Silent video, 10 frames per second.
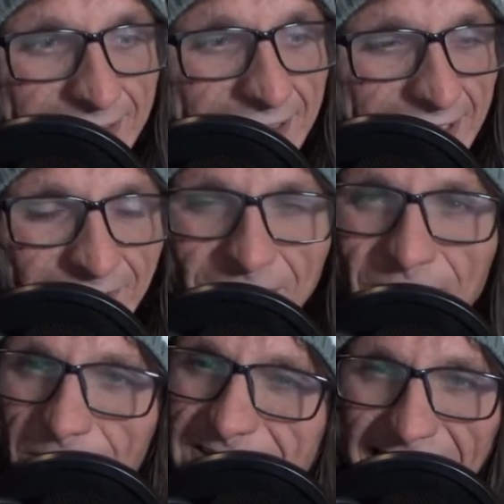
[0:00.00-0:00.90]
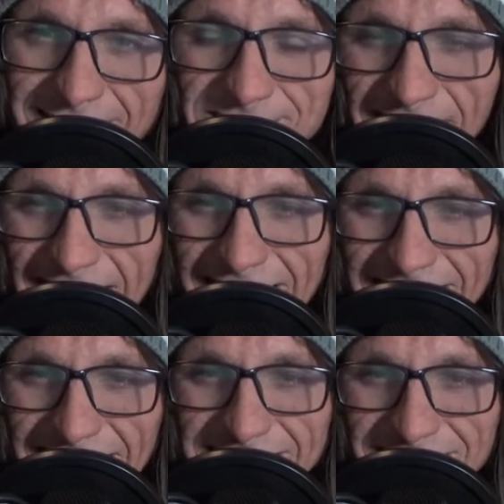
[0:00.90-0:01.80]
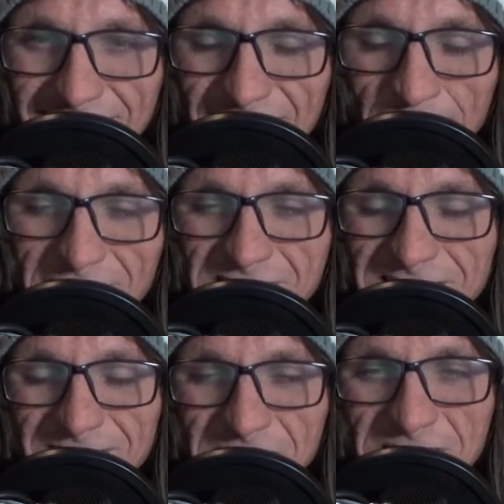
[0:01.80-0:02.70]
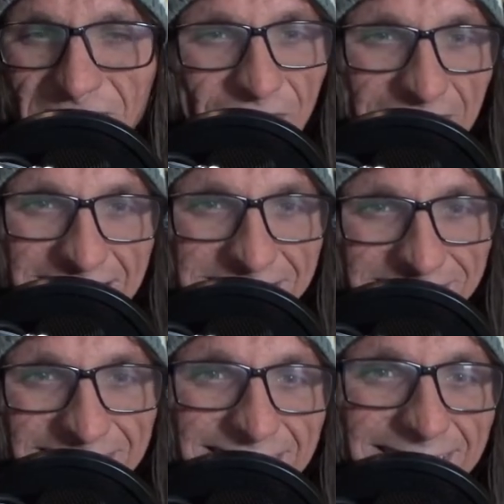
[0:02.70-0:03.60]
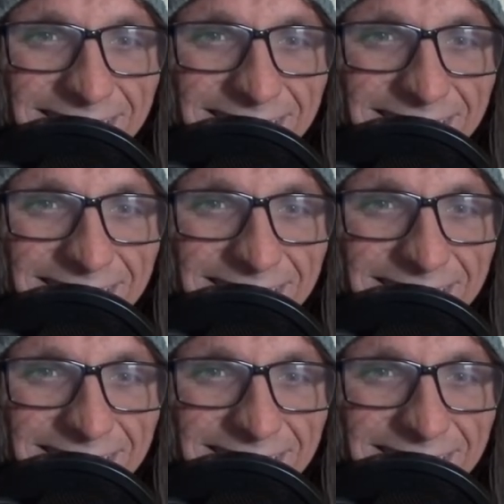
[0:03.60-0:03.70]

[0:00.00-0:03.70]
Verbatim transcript: I don't know if it was Ancient Aliens or something, but she was so into it,